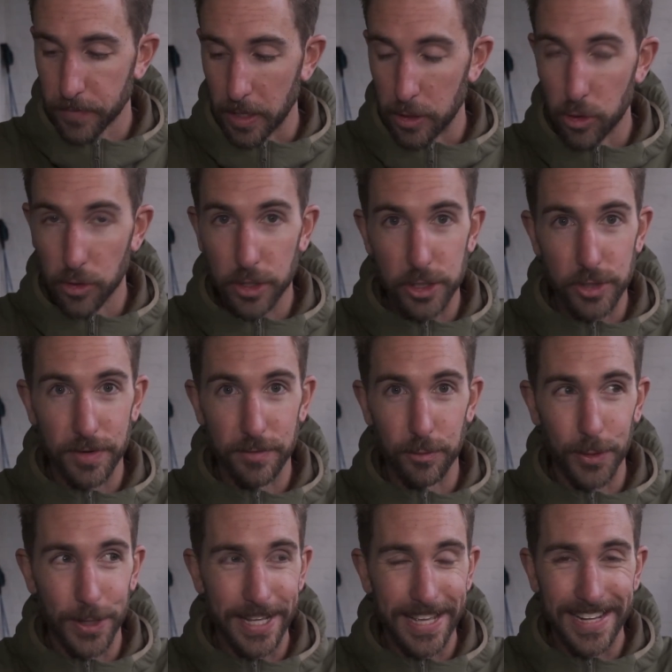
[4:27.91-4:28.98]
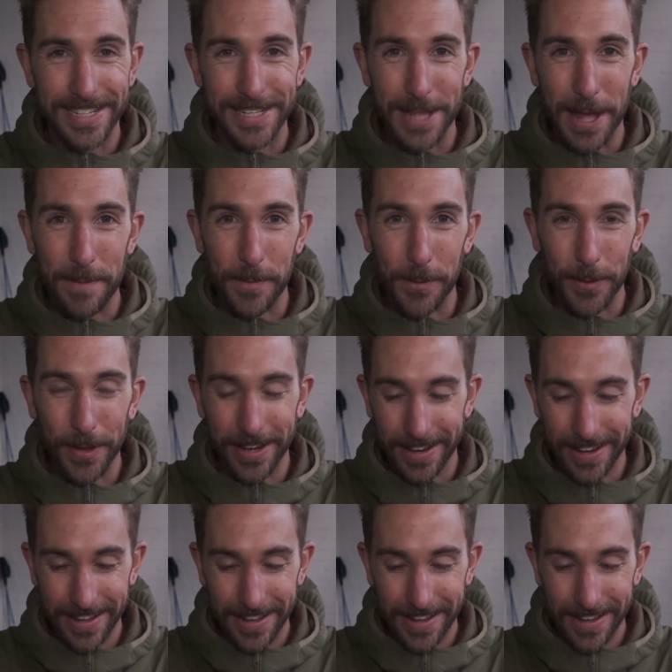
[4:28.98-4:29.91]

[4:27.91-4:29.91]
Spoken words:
Not that you ever want to get to that point.